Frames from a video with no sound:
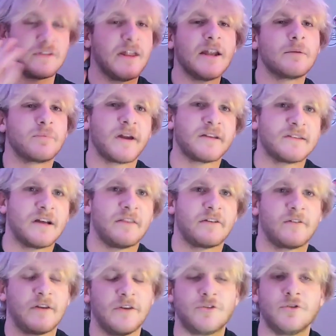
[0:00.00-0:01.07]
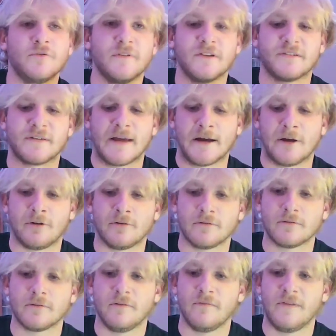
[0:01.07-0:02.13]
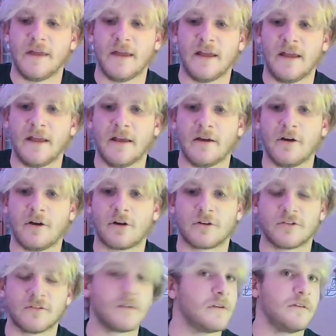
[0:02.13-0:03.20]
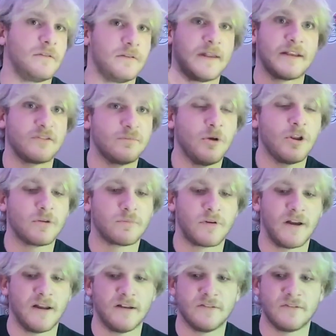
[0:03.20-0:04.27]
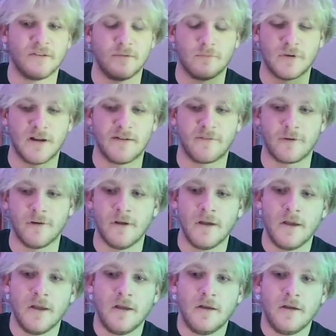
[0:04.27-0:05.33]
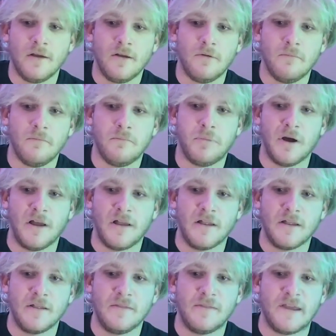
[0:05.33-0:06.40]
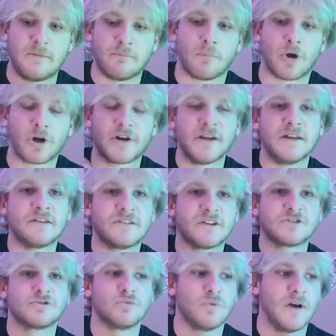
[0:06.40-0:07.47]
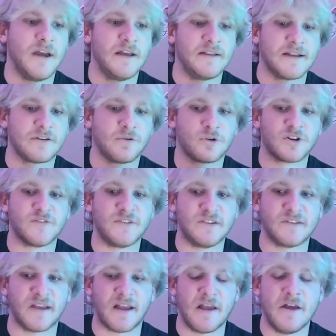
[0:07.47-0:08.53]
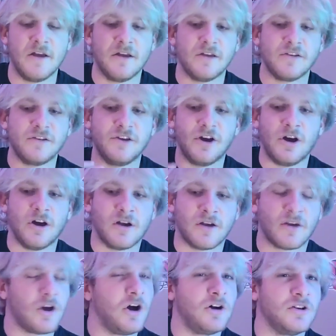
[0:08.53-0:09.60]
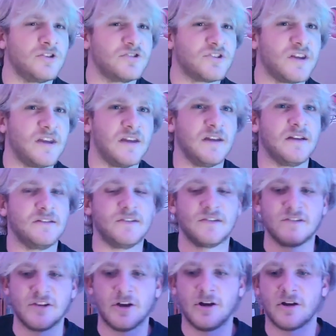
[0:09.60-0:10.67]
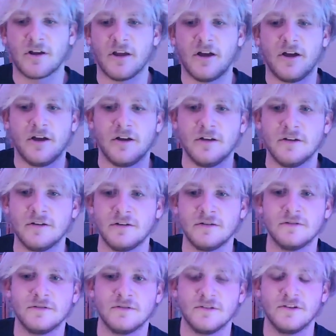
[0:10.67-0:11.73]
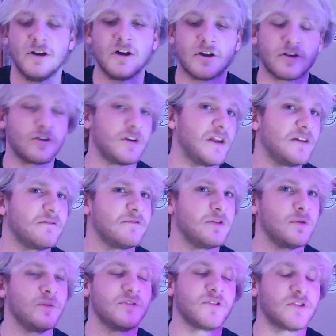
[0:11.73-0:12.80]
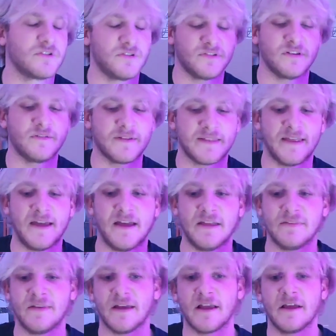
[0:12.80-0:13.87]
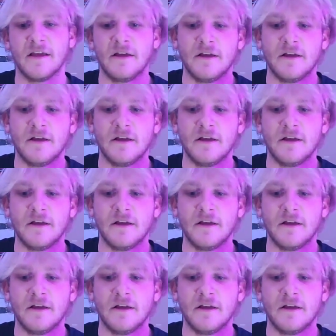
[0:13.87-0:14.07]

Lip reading: a lot of brands out there that do this now. They are like smaller brands and whatever, but they market in such a way, like towards these like young college kids and younger influencers and stuff like that, and like,